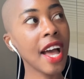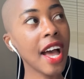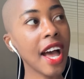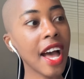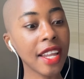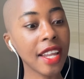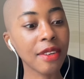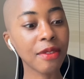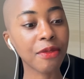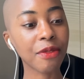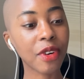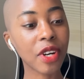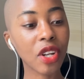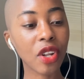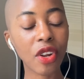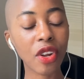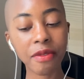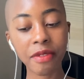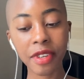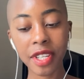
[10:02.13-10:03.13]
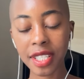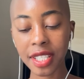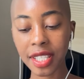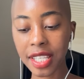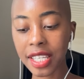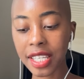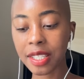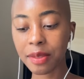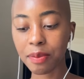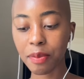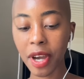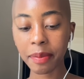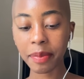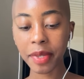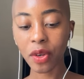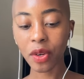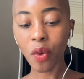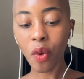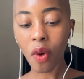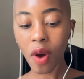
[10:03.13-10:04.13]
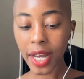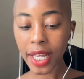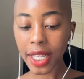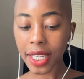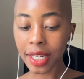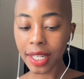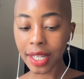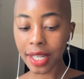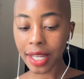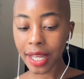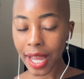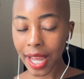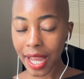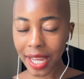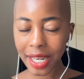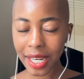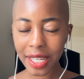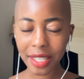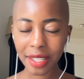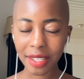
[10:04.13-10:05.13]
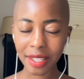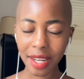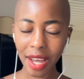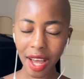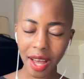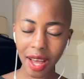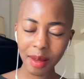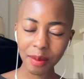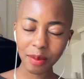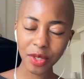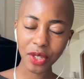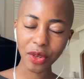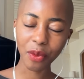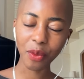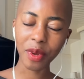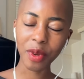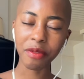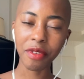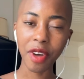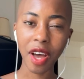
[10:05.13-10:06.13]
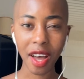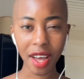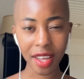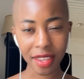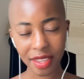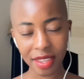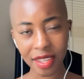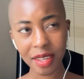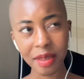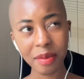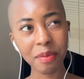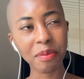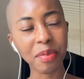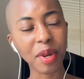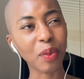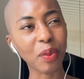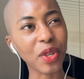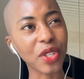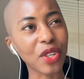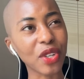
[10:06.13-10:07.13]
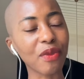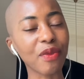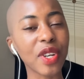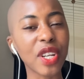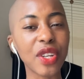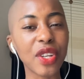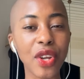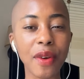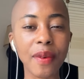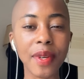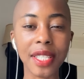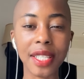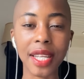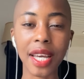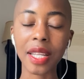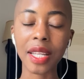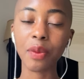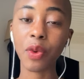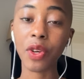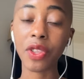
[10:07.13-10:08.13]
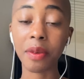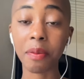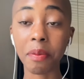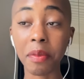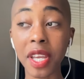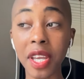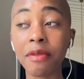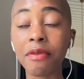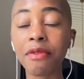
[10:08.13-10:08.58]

And for a lot of us, these might be quite alien terms, or we've heard them, but we don't really know exactly what they mean.